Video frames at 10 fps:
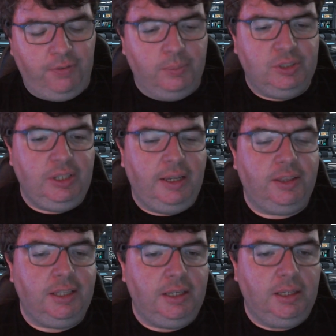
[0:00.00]
from seeing
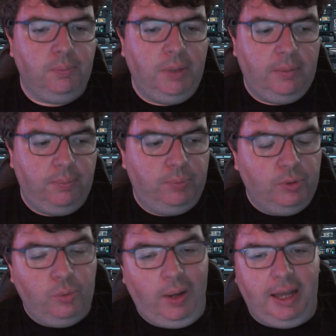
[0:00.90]
the
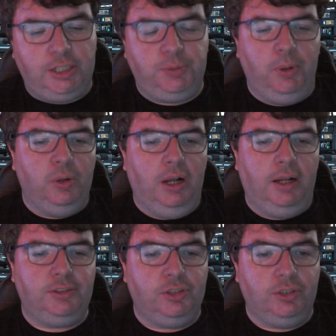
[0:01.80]
Miku Expo
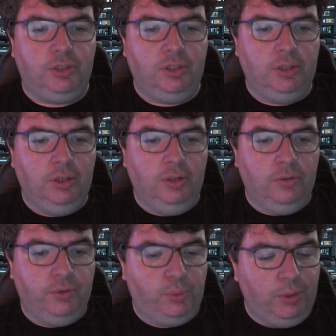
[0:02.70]
concert
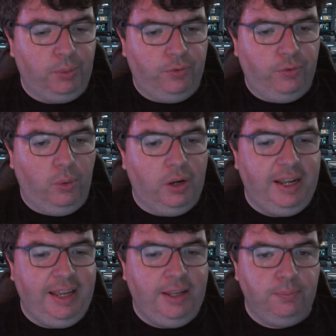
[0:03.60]

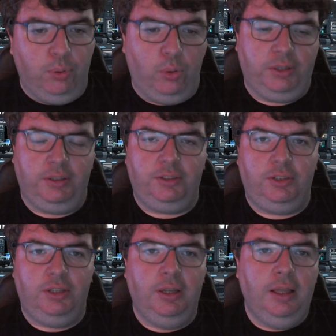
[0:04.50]
2024 in Portland.
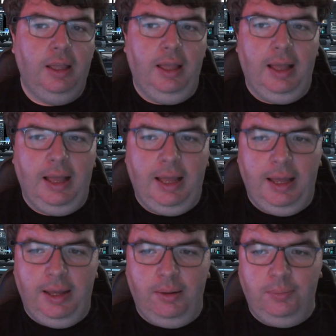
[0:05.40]

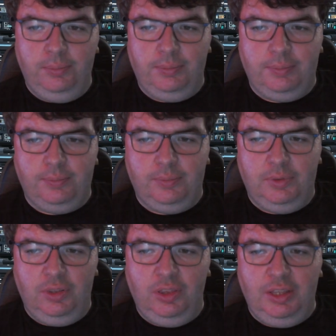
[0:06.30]
Um,
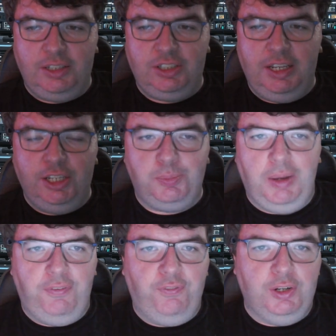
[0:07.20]
this is
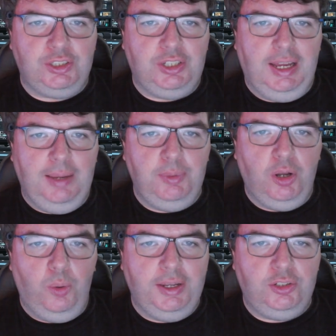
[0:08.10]
my first time
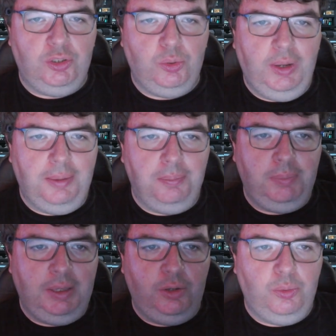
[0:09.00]
going to a
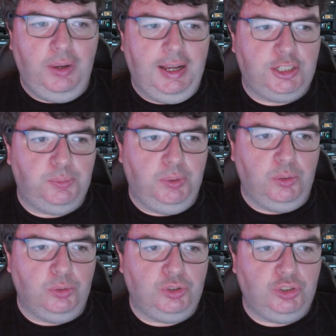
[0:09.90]
Miku
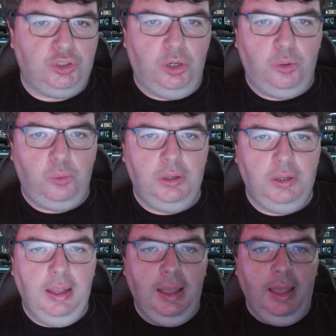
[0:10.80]
Expo show.
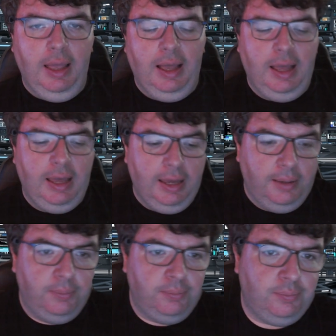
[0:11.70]

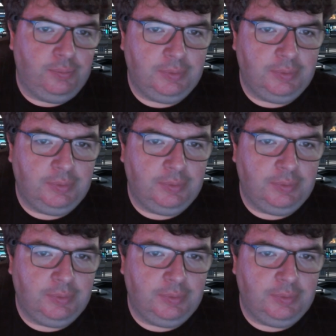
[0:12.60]
Um,